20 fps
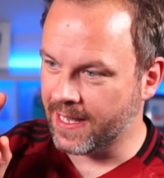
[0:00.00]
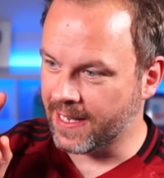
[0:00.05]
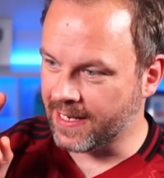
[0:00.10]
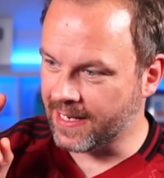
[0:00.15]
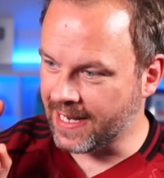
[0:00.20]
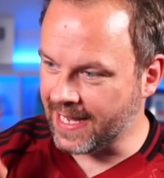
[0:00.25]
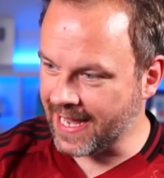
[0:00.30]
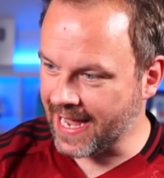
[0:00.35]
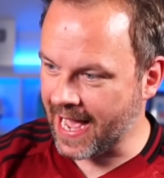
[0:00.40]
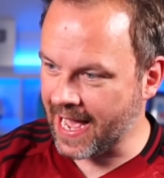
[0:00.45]

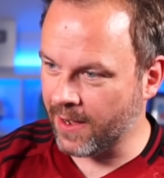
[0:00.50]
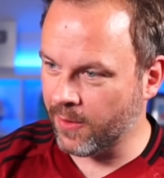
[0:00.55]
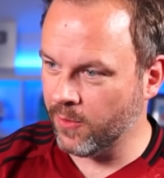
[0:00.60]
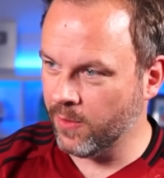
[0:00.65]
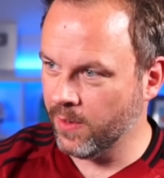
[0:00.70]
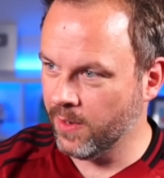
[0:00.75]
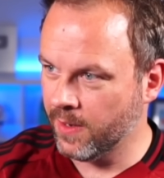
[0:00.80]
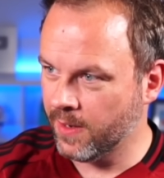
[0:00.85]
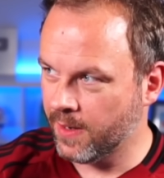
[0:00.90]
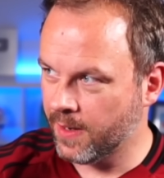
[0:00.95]
Liao,
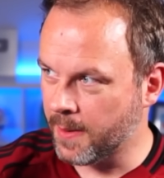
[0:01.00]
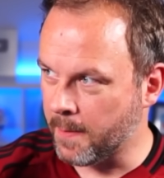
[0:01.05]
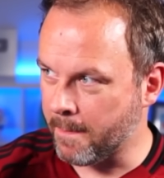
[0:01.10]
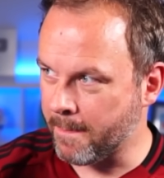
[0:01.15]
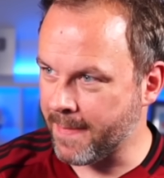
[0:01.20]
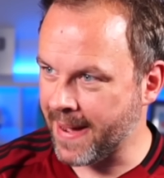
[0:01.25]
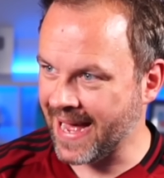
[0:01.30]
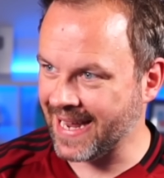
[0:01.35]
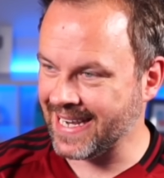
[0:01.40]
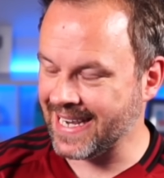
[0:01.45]

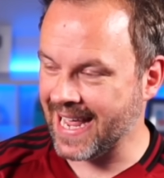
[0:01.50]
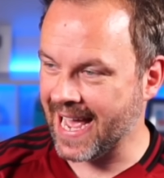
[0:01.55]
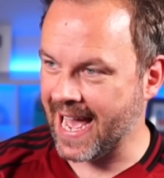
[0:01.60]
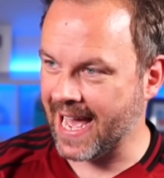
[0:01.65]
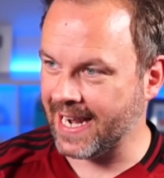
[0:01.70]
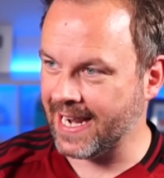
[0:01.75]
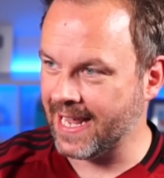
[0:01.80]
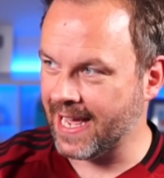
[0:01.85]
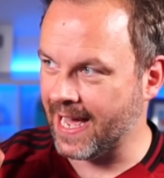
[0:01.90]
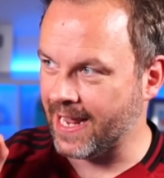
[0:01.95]

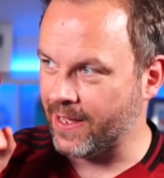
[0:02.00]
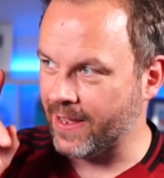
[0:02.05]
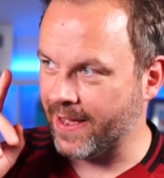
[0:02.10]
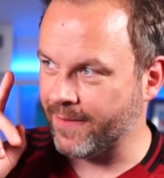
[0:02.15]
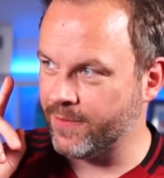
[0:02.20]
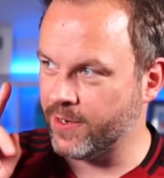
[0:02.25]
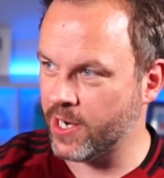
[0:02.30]
Manyan, and I have